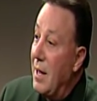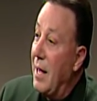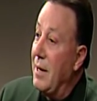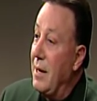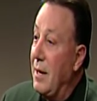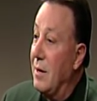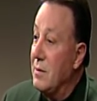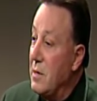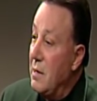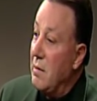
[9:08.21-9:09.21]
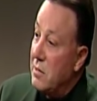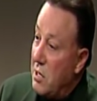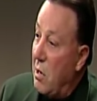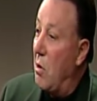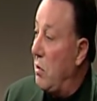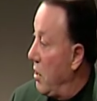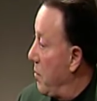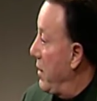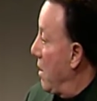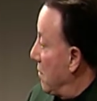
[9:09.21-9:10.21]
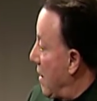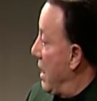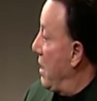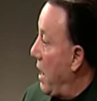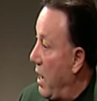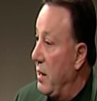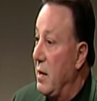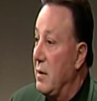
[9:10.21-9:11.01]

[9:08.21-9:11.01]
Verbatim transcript: And he goes, "Is the coat going to be all right here?"